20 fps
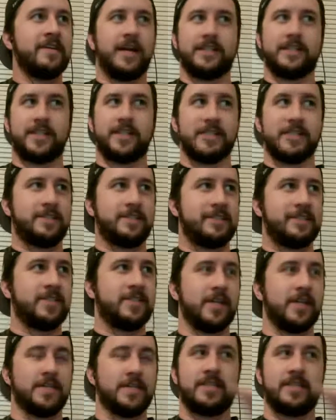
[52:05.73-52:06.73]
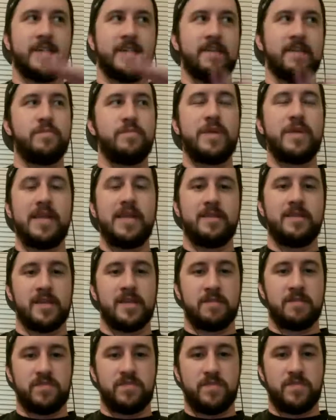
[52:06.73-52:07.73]
Just give me
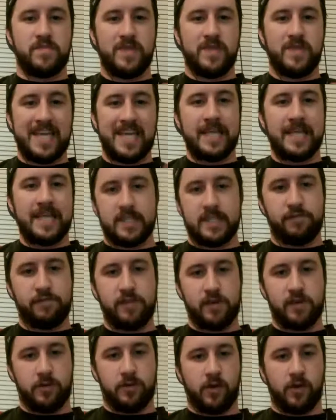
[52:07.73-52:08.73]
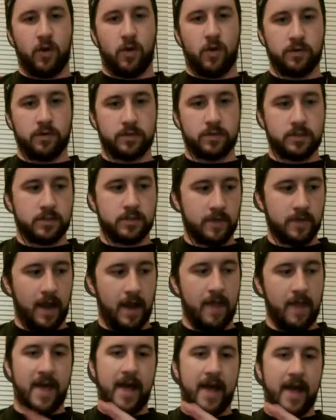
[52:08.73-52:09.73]
the easy field goals,
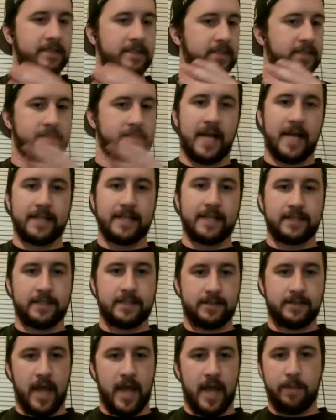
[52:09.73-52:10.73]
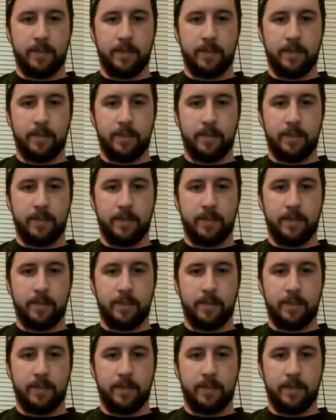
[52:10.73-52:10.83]
and that's A+.